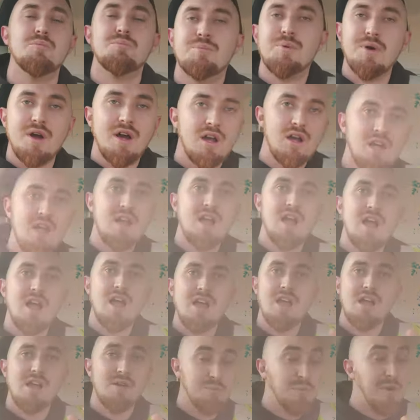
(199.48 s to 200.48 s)
But
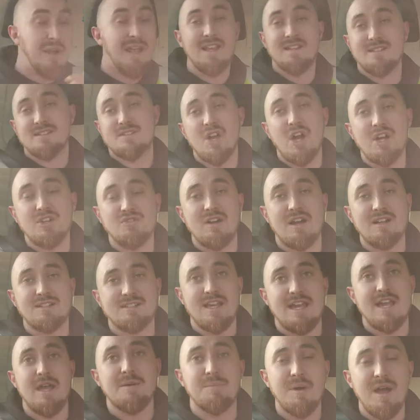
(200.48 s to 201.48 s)
we're getting sidetracked
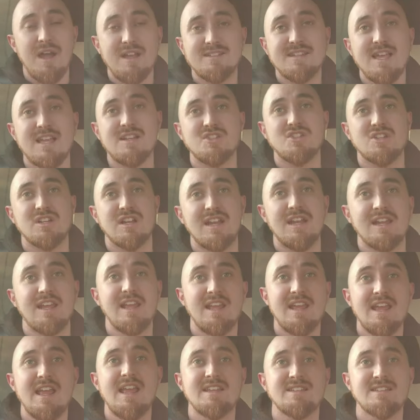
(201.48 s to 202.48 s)
here, but essentially
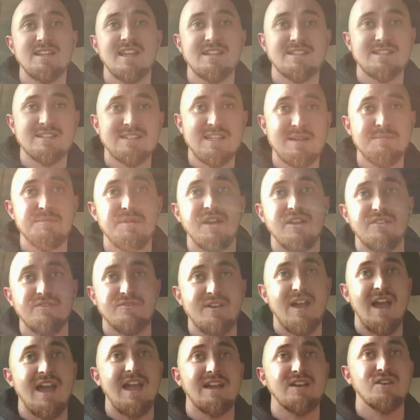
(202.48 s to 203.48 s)
it is a similar
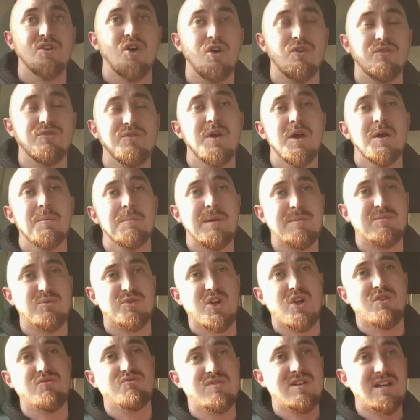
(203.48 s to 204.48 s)
vein of people
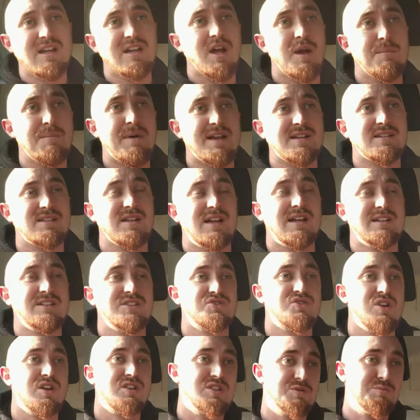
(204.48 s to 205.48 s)
don't really like mass land
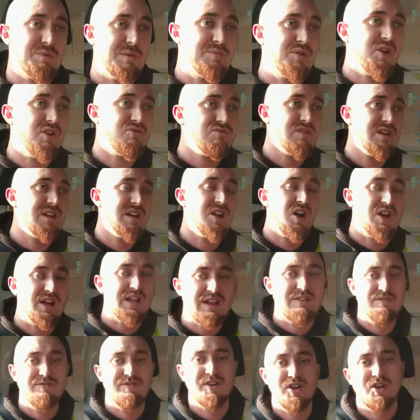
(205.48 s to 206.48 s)
structures, people don't really
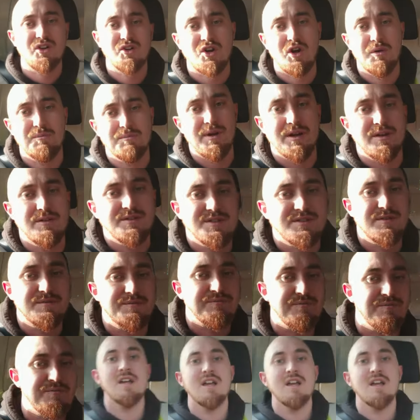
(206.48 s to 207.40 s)
like infinite combos.